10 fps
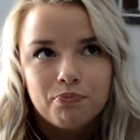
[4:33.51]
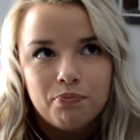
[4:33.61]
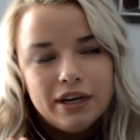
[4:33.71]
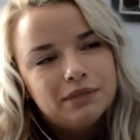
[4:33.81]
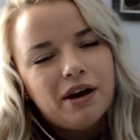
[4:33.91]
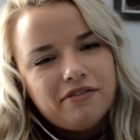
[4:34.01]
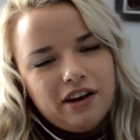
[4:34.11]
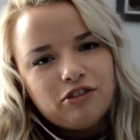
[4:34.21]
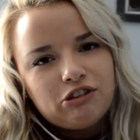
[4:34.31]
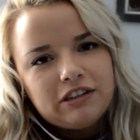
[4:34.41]
it's my
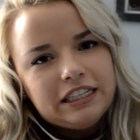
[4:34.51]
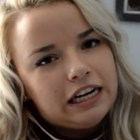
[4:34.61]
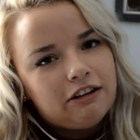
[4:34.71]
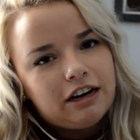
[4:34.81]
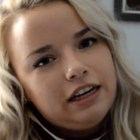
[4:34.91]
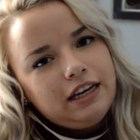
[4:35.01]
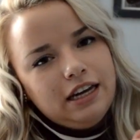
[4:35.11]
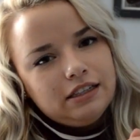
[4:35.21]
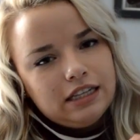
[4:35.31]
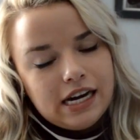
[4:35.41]
favorite right now, I
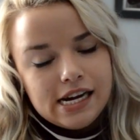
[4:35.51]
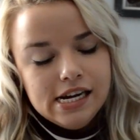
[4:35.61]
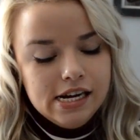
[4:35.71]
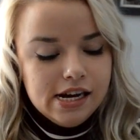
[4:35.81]
can't lie.